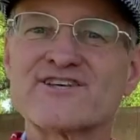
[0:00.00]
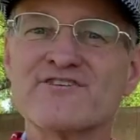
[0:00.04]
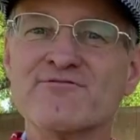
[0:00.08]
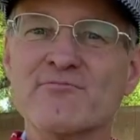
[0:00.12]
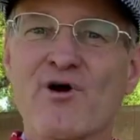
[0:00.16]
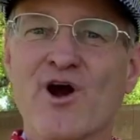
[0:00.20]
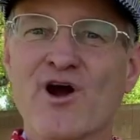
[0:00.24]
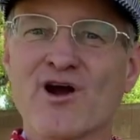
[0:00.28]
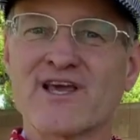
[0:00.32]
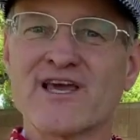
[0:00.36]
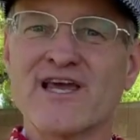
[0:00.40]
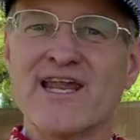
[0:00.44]

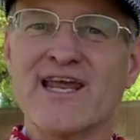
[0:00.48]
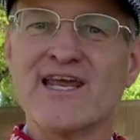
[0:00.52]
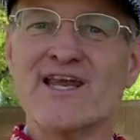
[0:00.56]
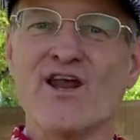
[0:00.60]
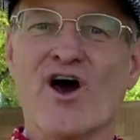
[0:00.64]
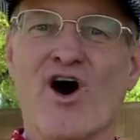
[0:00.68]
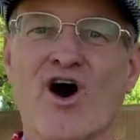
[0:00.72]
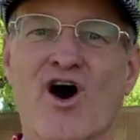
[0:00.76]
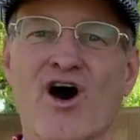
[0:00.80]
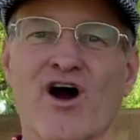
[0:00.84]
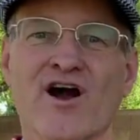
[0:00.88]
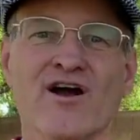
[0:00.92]
marketing
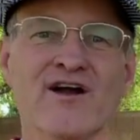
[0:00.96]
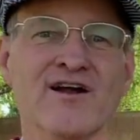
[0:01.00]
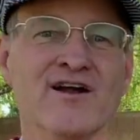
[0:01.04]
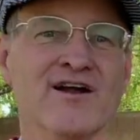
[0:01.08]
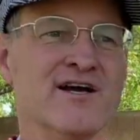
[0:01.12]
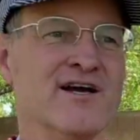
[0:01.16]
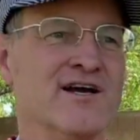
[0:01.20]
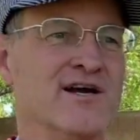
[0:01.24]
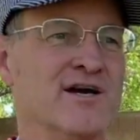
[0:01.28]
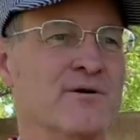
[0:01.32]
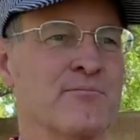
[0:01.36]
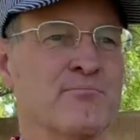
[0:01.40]
are
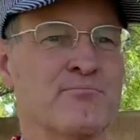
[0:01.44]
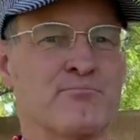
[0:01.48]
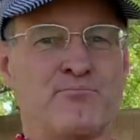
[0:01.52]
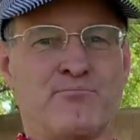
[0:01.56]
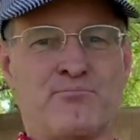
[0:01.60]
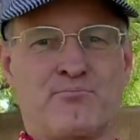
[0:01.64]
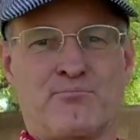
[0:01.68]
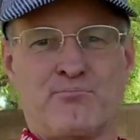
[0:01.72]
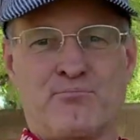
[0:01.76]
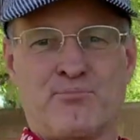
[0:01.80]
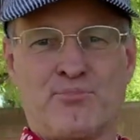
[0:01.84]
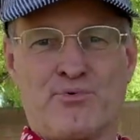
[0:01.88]

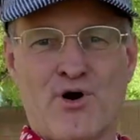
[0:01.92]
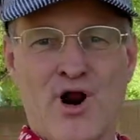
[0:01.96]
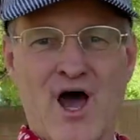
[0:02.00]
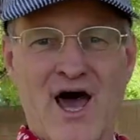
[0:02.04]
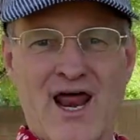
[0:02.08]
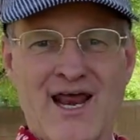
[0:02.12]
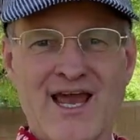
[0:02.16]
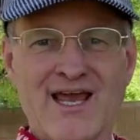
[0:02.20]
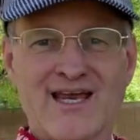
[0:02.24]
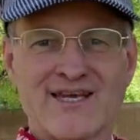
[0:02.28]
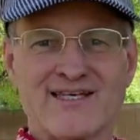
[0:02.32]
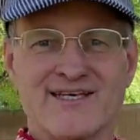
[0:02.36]

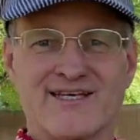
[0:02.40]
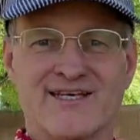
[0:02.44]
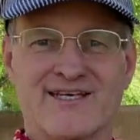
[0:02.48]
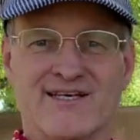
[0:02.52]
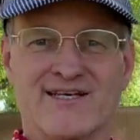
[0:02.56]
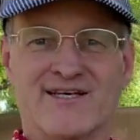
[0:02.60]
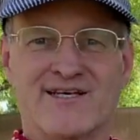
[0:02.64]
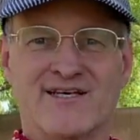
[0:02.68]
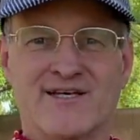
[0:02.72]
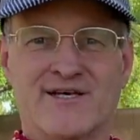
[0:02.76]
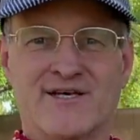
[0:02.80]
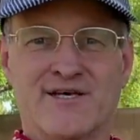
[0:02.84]
product,
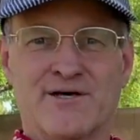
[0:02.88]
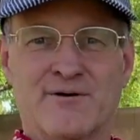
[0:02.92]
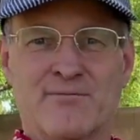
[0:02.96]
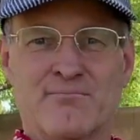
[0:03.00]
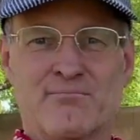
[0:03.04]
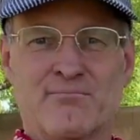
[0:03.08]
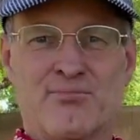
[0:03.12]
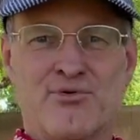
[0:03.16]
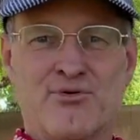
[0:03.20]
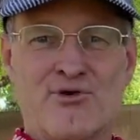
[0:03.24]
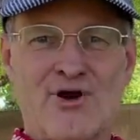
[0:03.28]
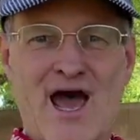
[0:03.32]

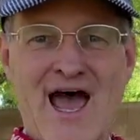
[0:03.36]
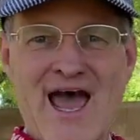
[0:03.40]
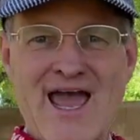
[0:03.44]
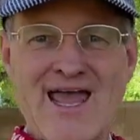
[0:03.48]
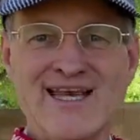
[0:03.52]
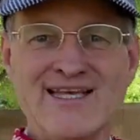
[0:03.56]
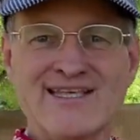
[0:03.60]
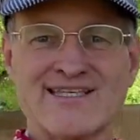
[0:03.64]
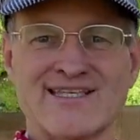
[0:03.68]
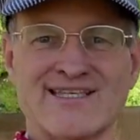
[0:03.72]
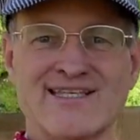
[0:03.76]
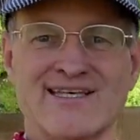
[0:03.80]

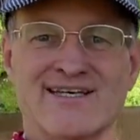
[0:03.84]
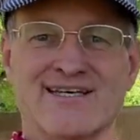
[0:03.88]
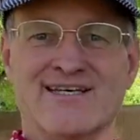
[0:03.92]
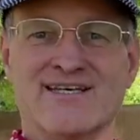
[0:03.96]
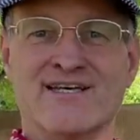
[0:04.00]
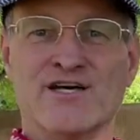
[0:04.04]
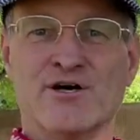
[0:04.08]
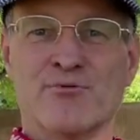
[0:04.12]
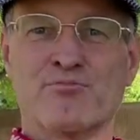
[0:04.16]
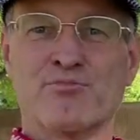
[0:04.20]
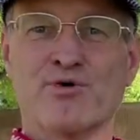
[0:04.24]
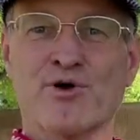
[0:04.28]
price,
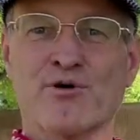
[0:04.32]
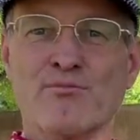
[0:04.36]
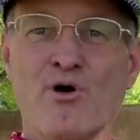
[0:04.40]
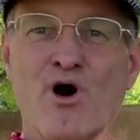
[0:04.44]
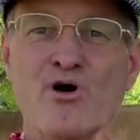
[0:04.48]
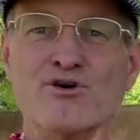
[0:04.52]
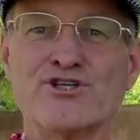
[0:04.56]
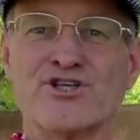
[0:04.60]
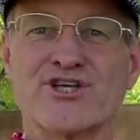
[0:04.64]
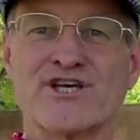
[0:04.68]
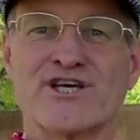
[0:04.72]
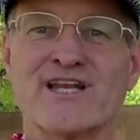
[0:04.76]

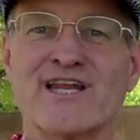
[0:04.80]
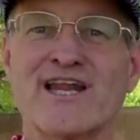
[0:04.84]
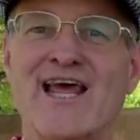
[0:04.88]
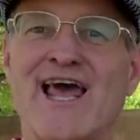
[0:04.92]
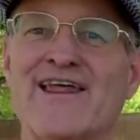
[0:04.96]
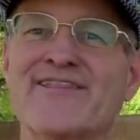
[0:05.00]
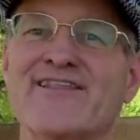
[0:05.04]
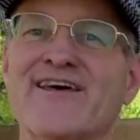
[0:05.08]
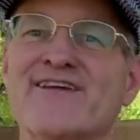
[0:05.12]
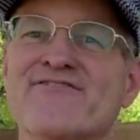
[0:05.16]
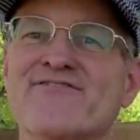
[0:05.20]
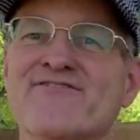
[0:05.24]
promotion,
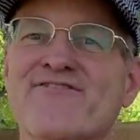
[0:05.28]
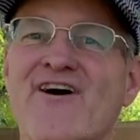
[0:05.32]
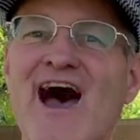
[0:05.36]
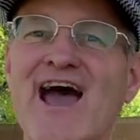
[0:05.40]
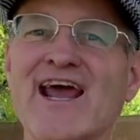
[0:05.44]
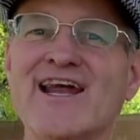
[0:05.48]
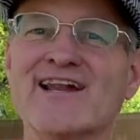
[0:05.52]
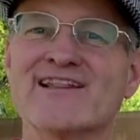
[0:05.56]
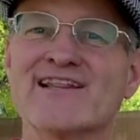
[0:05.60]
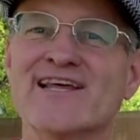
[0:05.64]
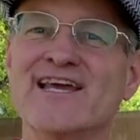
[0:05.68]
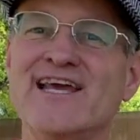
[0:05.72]
and then
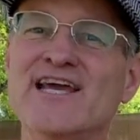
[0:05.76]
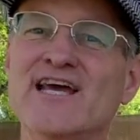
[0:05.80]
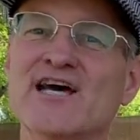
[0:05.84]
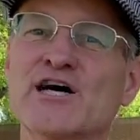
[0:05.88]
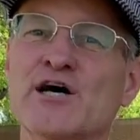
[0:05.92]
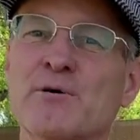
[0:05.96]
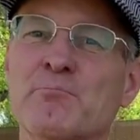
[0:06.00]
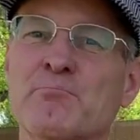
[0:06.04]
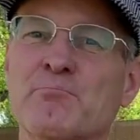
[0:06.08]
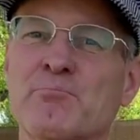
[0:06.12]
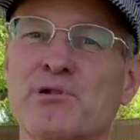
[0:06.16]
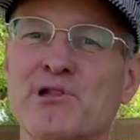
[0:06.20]
finally,
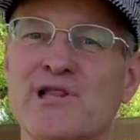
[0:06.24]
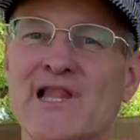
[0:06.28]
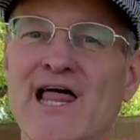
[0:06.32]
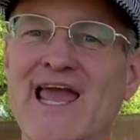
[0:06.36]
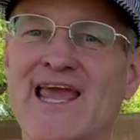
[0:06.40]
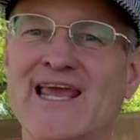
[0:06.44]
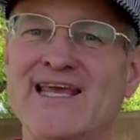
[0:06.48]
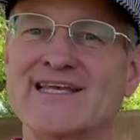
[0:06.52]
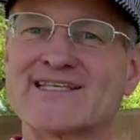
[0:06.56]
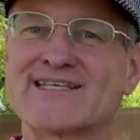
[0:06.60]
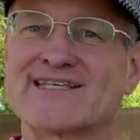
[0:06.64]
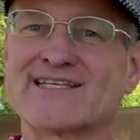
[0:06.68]

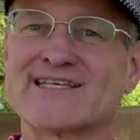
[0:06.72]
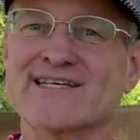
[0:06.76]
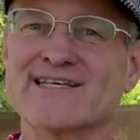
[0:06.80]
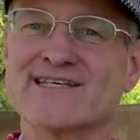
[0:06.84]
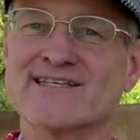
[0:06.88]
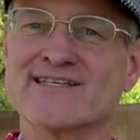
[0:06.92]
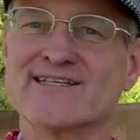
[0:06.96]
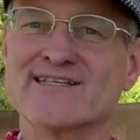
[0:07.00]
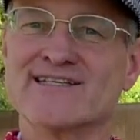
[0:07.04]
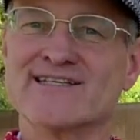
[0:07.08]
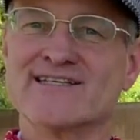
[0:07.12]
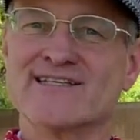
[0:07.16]
place.
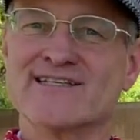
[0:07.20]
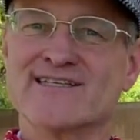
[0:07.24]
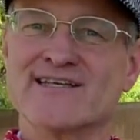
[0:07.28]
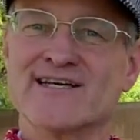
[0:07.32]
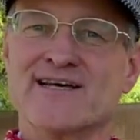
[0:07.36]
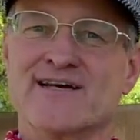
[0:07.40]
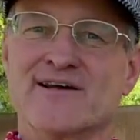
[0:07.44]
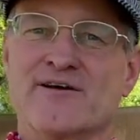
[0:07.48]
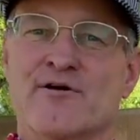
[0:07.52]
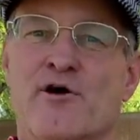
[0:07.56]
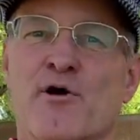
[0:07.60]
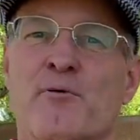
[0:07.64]

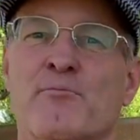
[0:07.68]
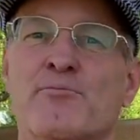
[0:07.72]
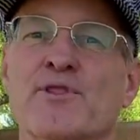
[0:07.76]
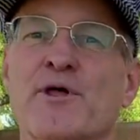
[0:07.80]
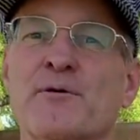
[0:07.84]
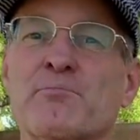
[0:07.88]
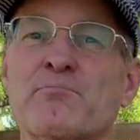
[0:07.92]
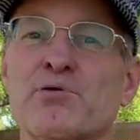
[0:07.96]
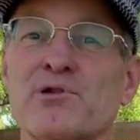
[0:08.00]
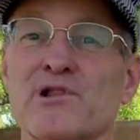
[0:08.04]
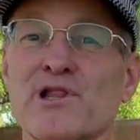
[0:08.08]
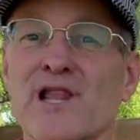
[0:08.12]

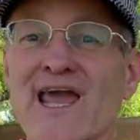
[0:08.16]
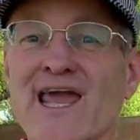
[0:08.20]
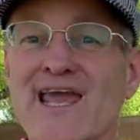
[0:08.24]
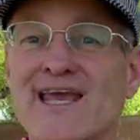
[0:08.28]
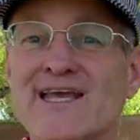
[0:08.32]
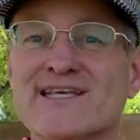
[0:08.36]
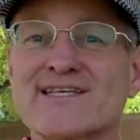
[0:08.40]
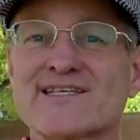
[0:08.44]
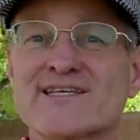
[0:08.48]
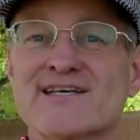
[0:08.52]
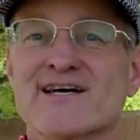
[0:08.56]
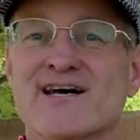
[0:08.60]
The
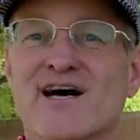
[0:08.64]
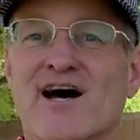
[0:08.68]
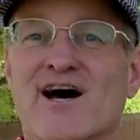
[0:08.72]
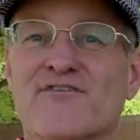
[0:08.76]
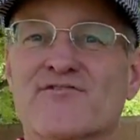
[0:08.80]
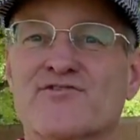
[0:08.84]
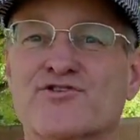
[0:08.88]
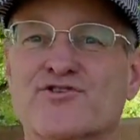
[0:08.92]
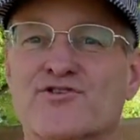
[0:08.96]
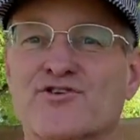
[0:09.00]
place of